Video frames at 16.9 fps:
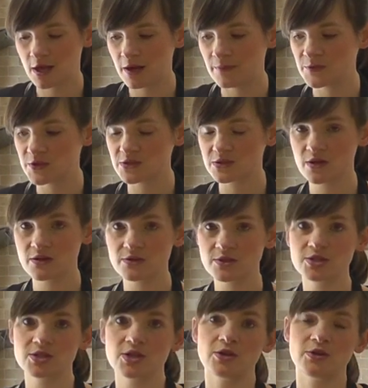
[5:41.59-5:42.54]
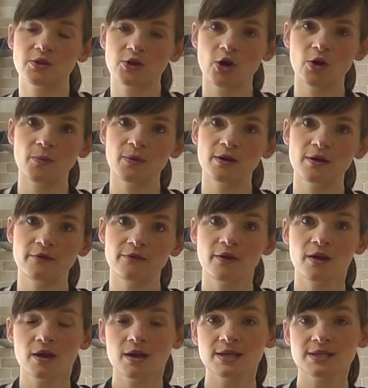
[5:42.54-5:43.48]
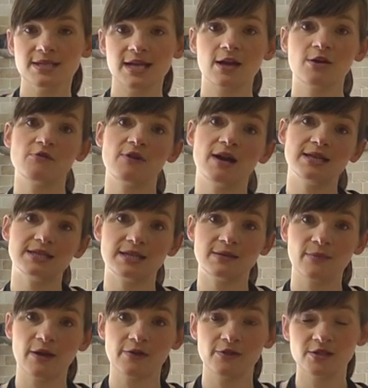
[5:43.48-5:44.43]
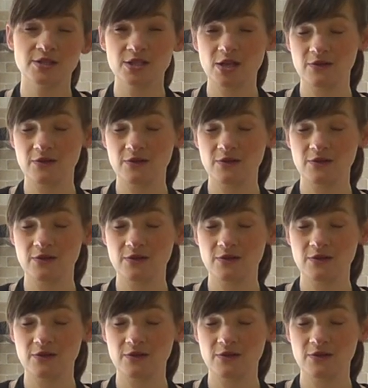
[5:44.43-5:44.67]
I'm just going to show you a couple of decorating methods.